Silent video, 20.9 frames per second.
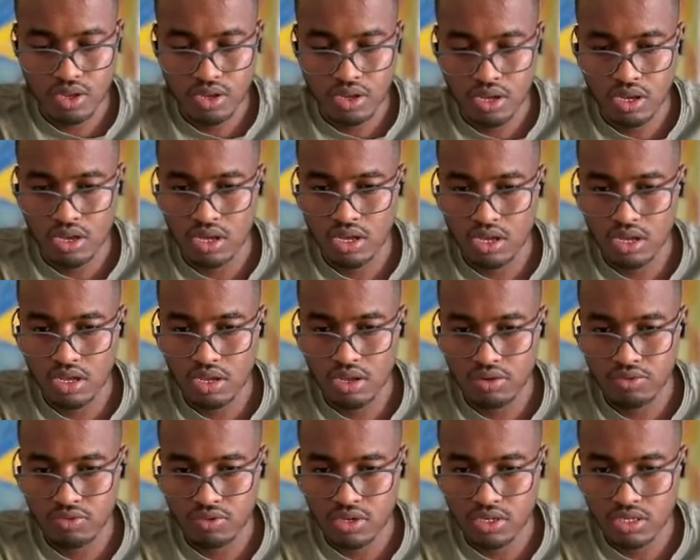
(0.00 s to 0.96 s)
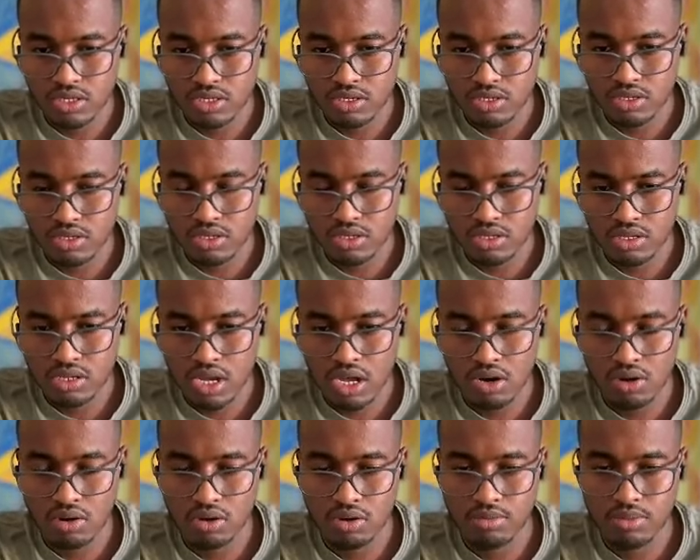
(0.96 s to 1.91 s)
if we just, I
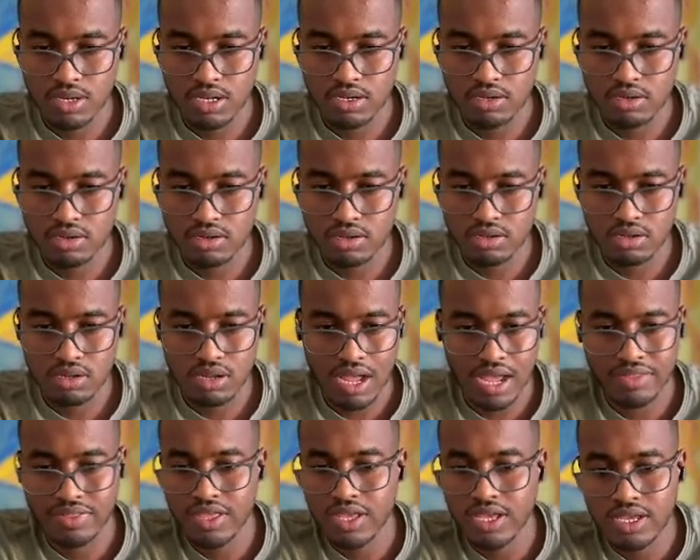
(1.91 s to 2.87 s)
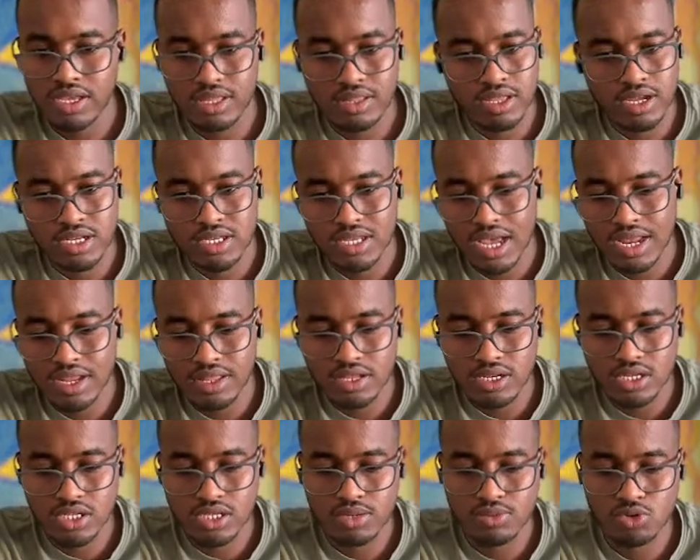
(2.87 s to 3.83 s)
don't know, but I think there's another
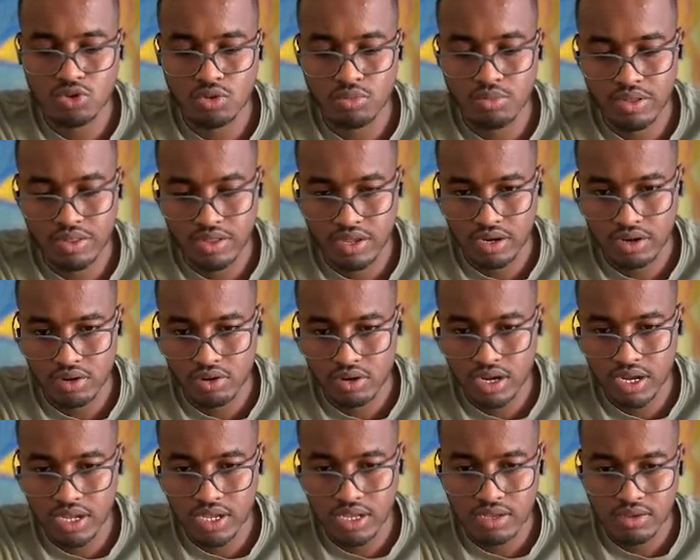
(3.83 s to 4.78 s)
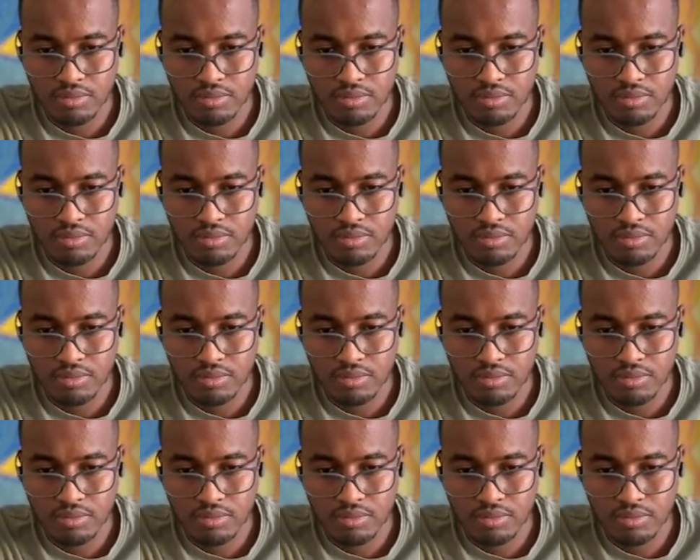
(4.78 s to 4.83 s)
step should be there, okay?